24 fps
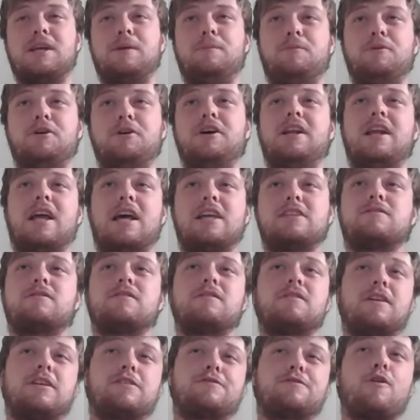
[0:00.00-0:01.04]
But as
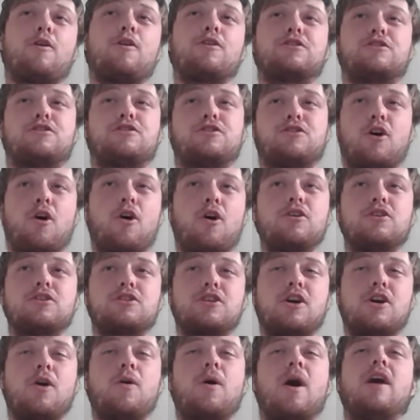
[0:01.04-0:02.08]
far as starters
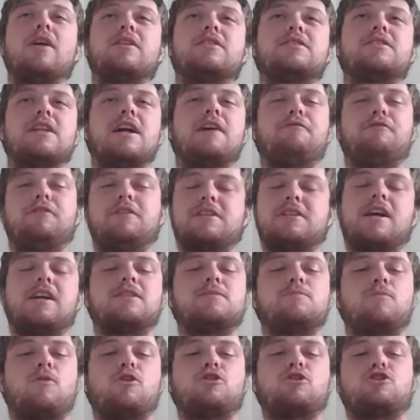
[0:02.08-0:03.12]
go, I'd definitely say it's
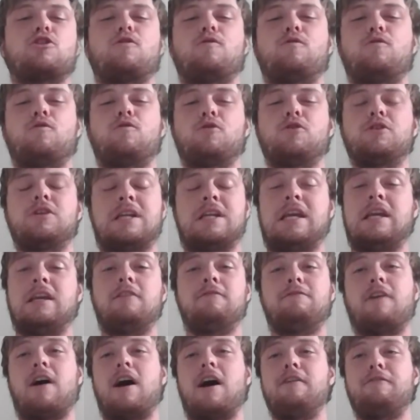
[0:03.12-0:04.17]
Marshawn Ford and Ian
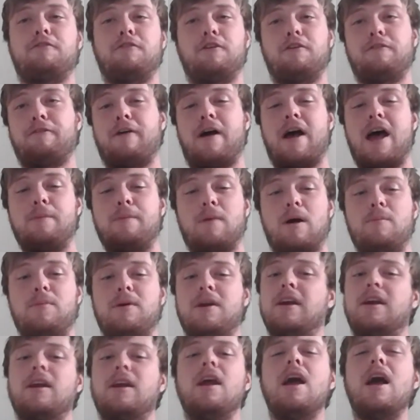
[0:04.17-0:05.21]
Pfeiffer if I had my
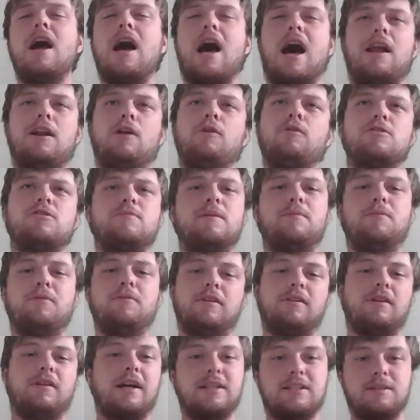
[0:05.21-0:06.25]
pick. I know there's people
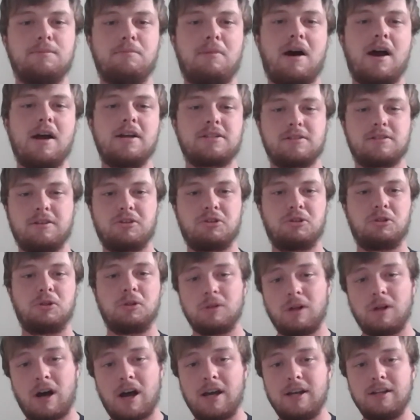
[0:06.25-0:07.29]
that like Tobias Little a
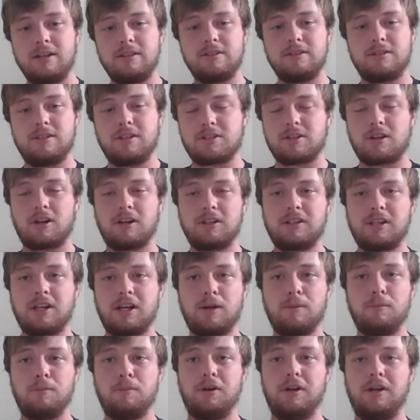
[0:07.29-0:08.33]
lot to start
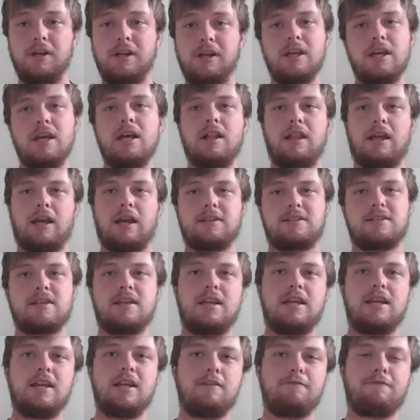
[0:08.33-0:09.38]
there, but like I said,
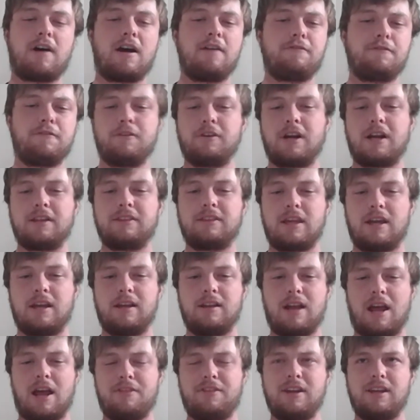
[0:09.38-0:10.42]
Ian Pfeiffer got that.
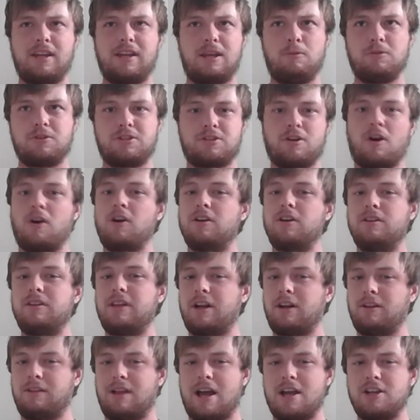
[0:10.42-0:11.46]
I think he was starting
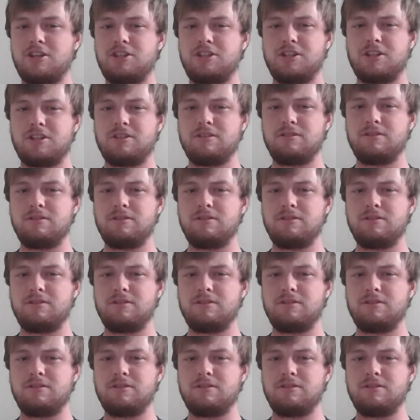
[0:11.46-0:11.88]
there last year.